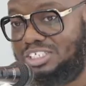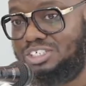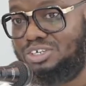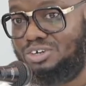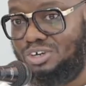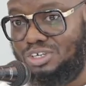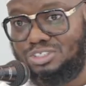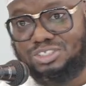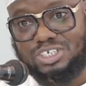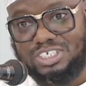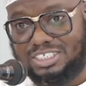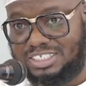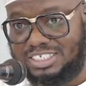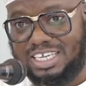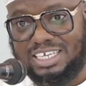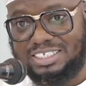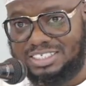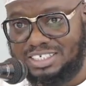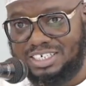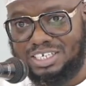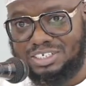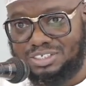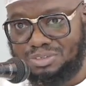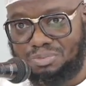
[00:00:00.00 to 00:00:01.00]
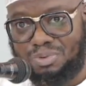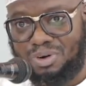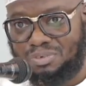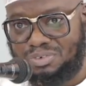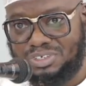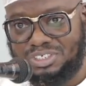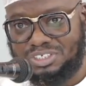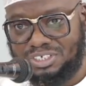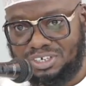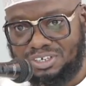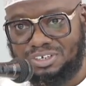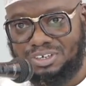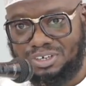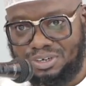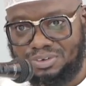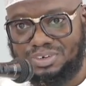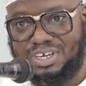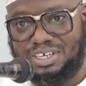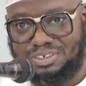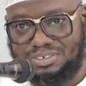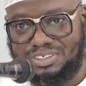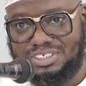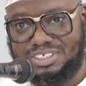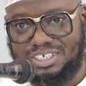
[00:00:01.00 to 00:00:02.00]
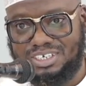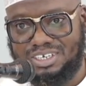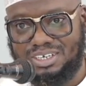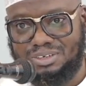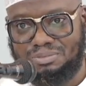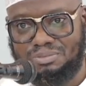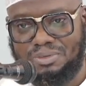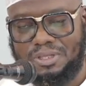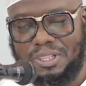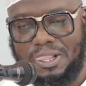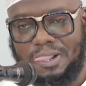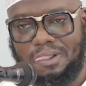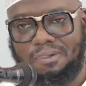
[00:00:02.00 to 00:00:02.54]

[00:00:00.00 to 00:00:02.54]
actually going to assassinate the Prophet sallallahu alayhi wasallam.